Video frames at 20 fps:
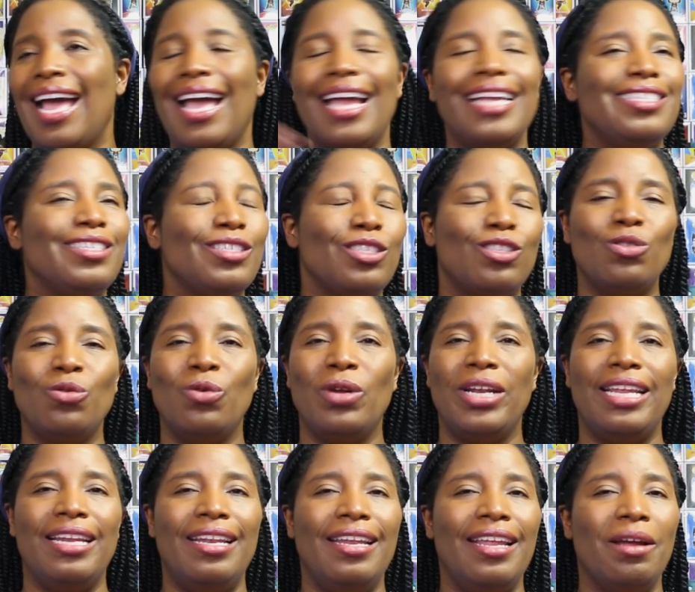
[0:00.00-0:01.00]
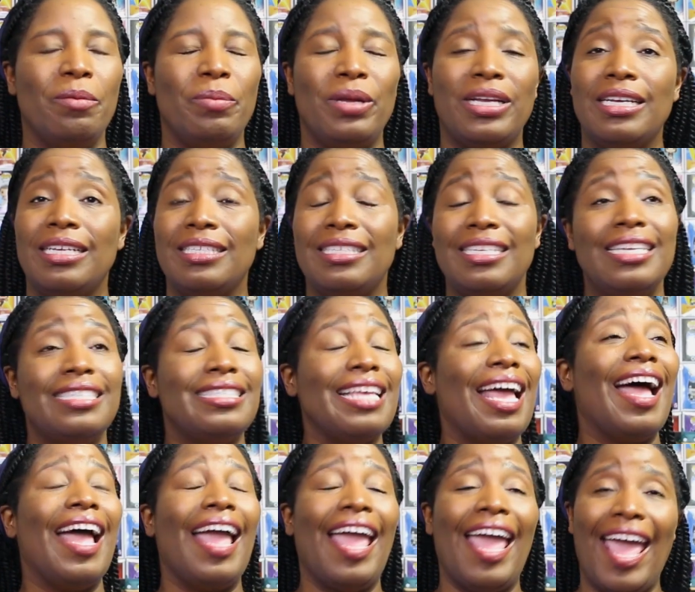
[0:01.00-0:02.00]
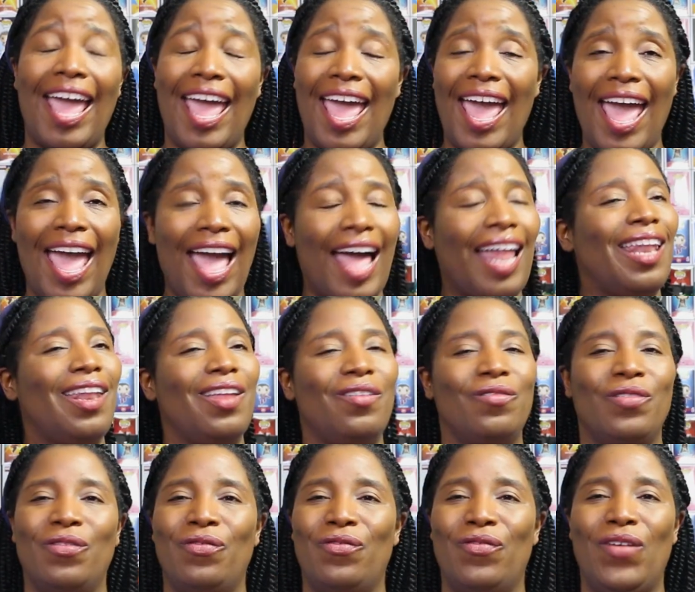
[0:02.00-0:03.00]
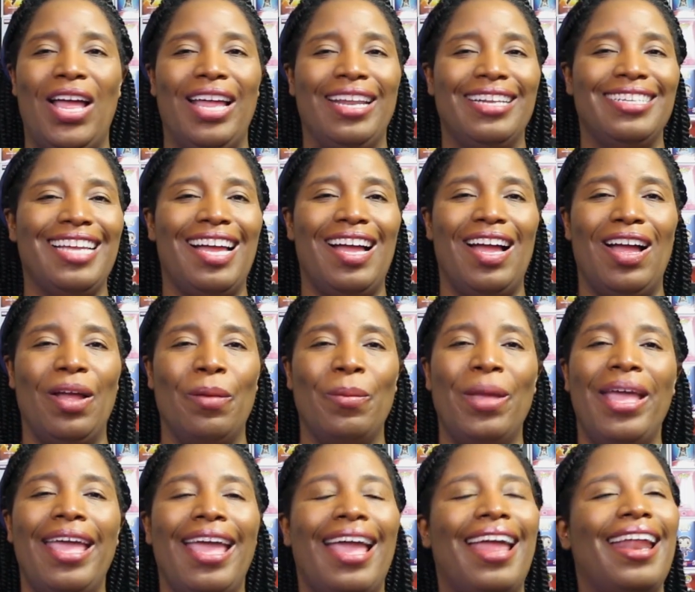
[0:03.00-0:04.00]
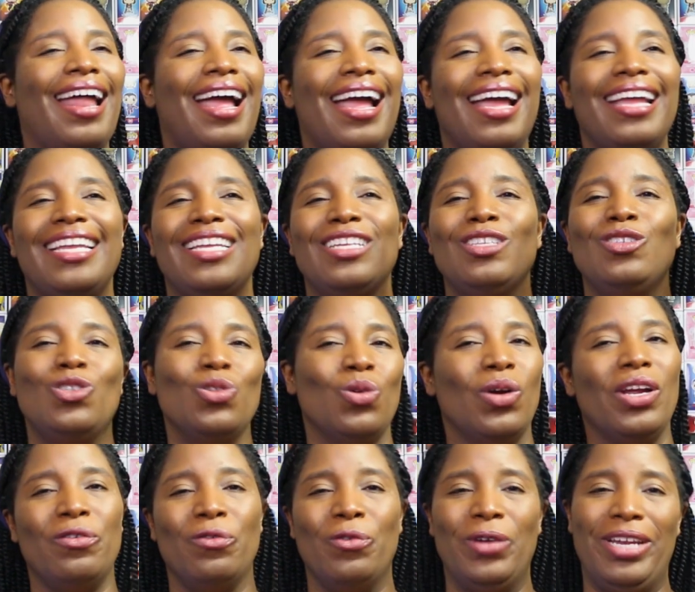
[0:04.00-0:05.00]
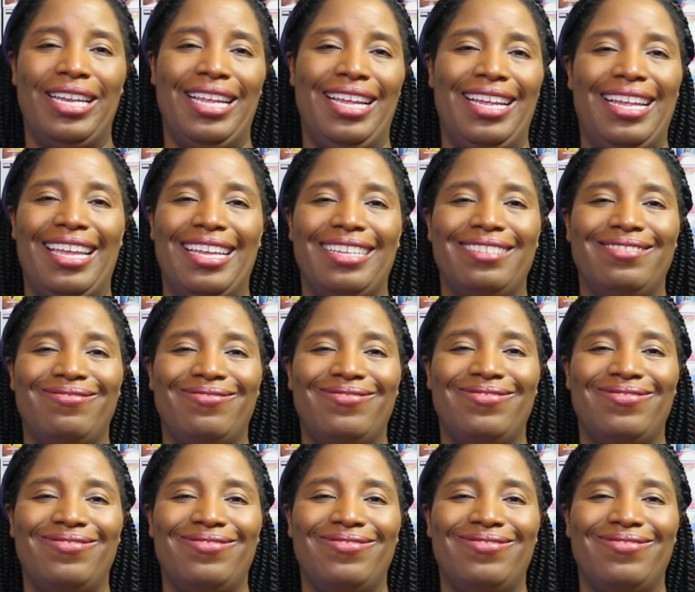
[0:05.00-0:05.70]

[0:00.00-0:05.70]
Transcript: I just threw it in there because it's a hell of a fun time and I enjoy reading it.